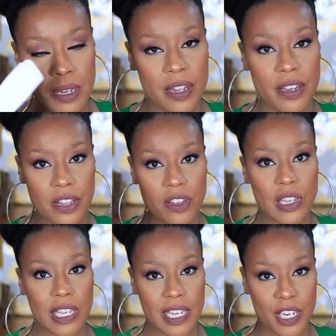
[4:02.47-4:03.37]
Another
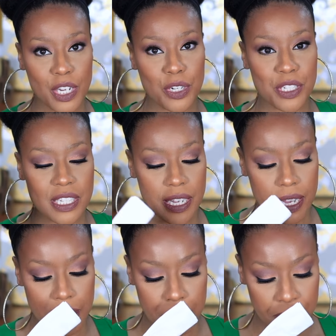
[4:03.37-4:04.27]
linear
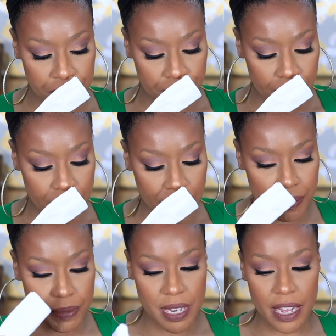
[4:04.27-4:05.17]
scent.
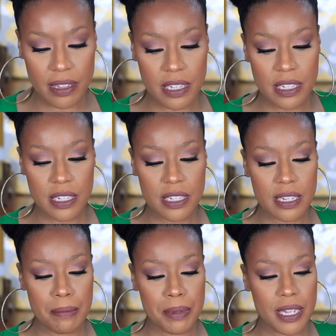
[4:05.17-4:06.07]
Now this is
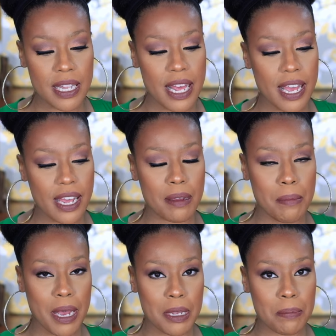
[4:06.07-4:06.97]
something that, in
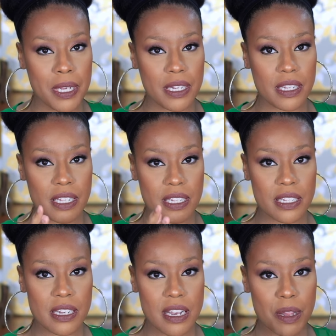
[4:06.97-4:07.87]
my opinion, this is
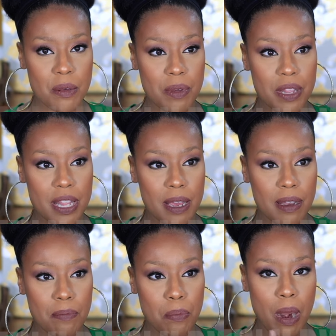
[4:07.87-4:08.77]
another one
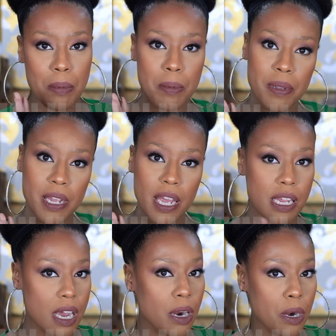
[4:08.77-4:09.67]
that probably a
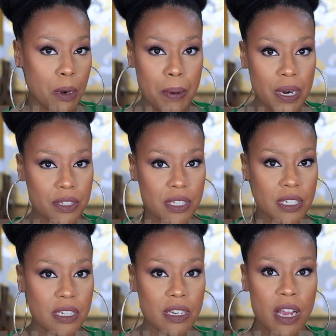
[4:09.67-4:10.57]
younger
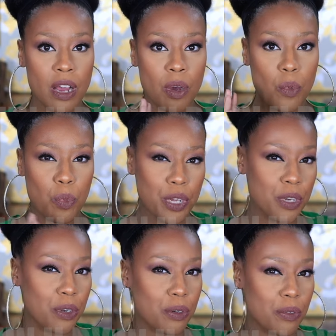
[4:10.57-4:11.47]
person
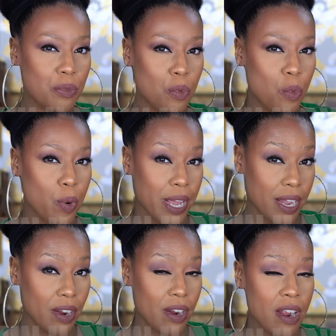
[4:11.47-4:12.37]
wouldn't
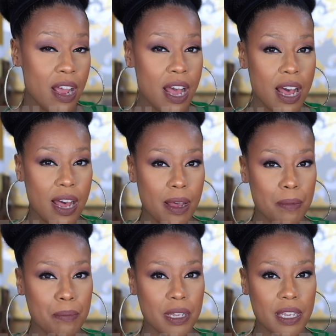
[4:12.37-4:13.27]
wear.
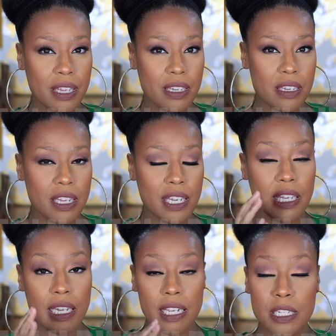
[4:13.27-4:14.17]
It
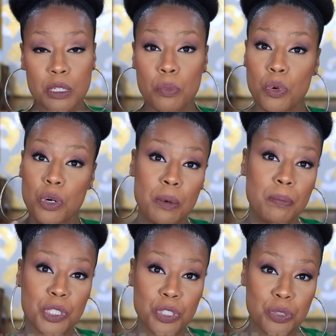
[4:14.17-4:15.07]
leans more
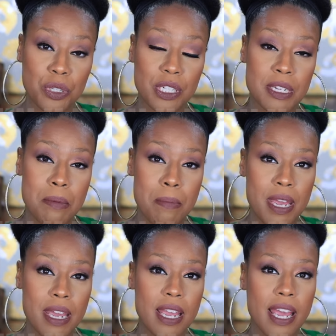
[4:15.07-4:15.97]
mature to
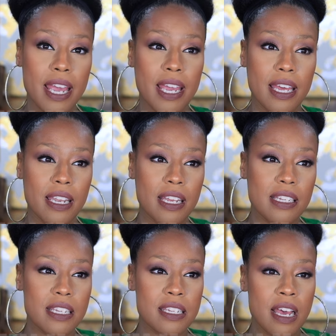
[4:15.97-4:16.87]
me, and
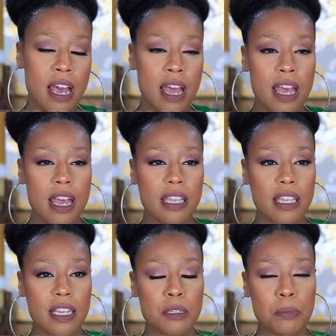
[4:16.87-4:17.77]
it
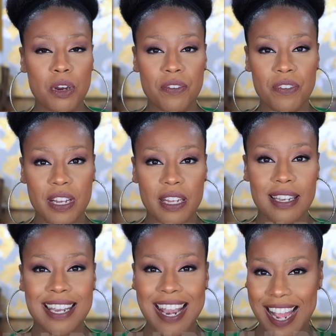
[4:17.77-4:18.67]
leans more of a
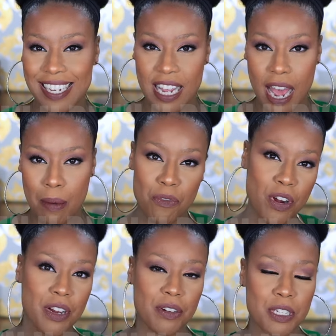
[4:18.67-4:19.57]
nighttime
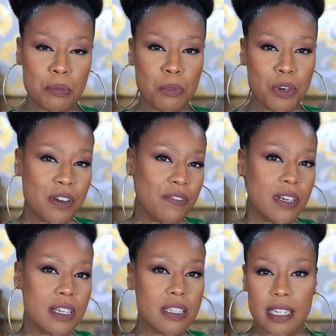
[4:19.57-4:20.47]
fragrance, more of
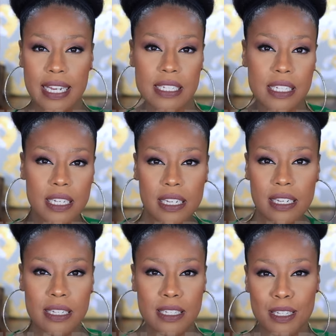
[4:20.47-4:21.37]
a
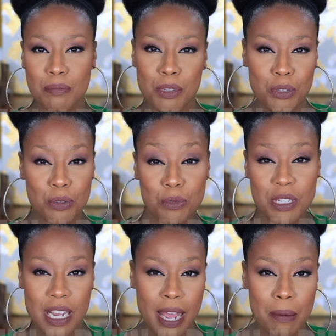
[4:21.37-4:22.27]
sexy,
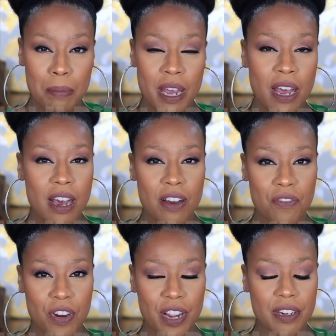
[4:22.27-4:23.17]
subdued type of
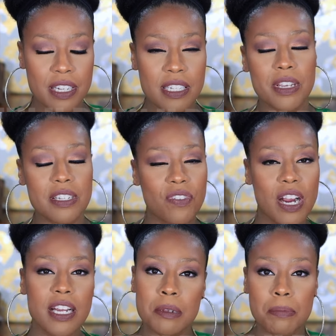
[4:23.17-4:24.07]
fragrance. As far
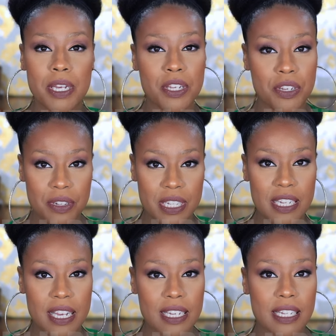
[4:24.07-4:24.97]
as it being
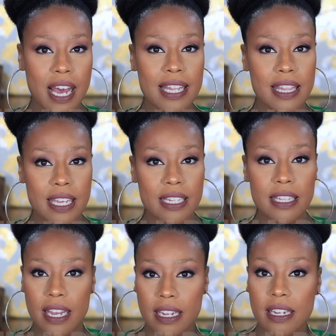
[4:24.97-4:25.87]
unisex, I think
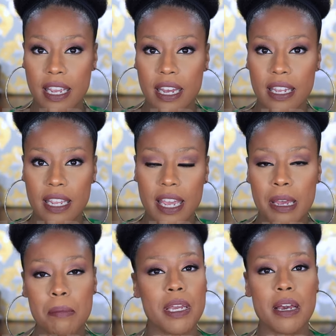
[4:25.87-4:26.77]
that, yeah, it
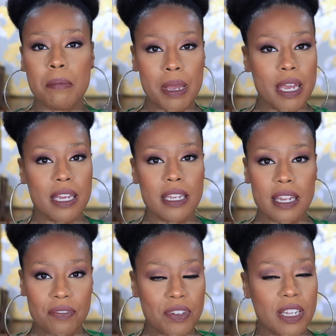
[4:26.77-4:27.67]
can be. A man could
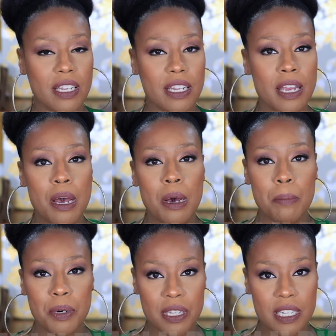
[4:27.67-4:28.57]
definitely
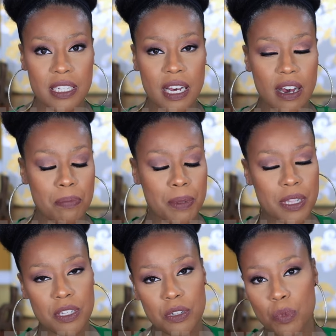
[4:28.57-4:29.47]
pull this off, but
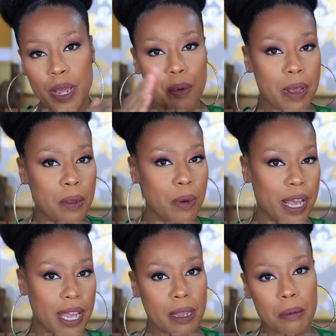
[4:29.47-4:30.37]
this is way
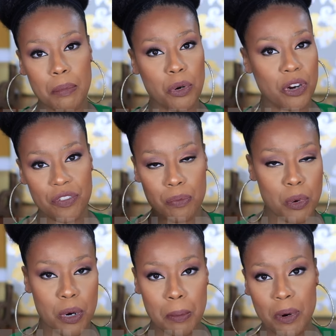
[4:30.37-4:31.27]

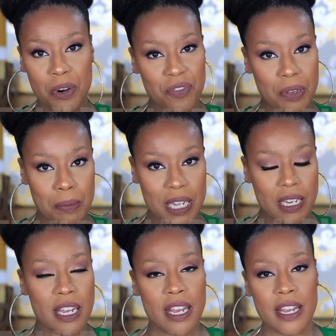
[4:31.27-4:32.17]
more feminine.